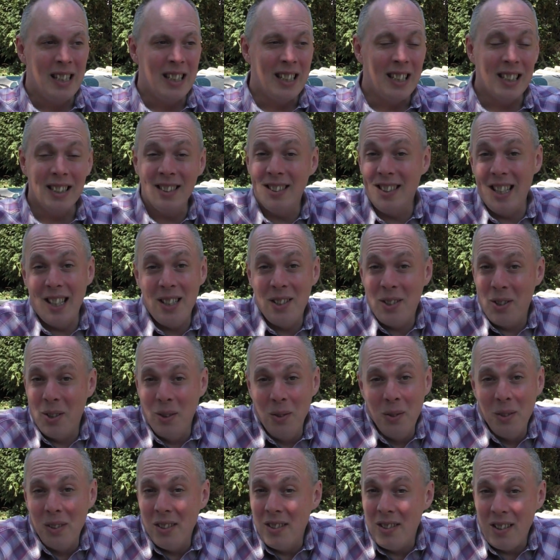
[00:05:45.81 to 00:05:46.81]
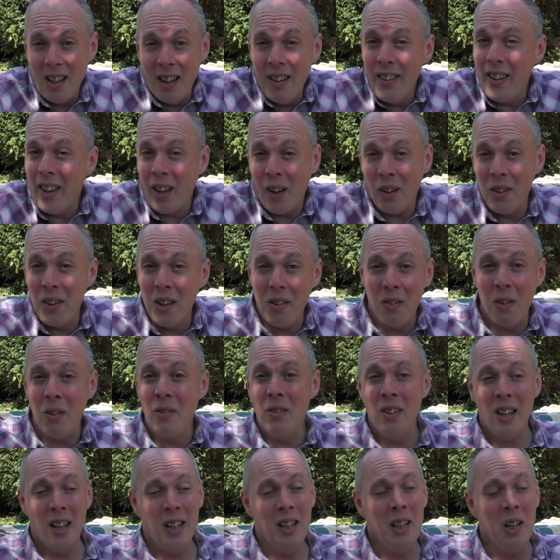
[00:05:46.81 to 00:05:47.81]
Because they're tools, aren't they? On their
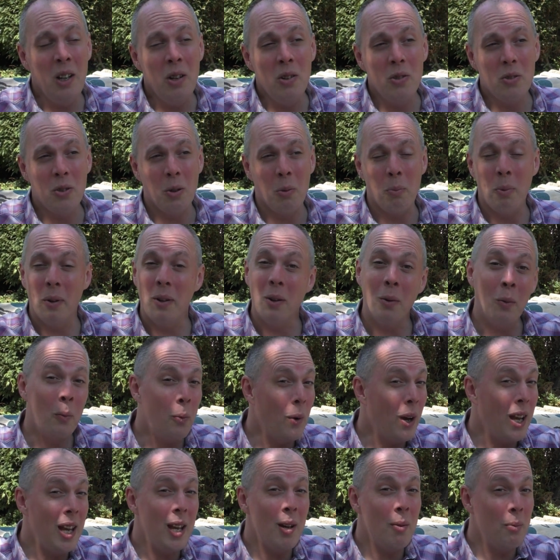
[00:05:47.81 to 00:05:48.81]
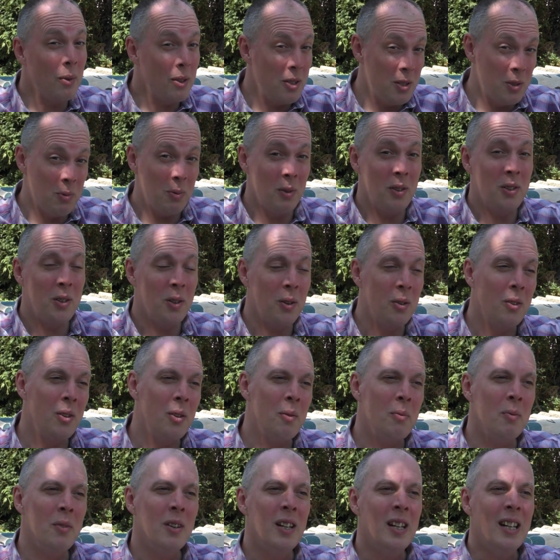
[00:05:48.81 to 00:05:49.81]
own, they're neutral, but the way in which we do
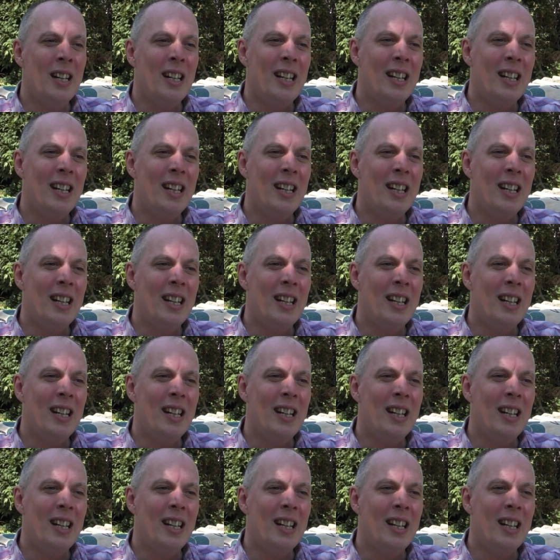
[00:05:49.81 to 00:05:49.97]
them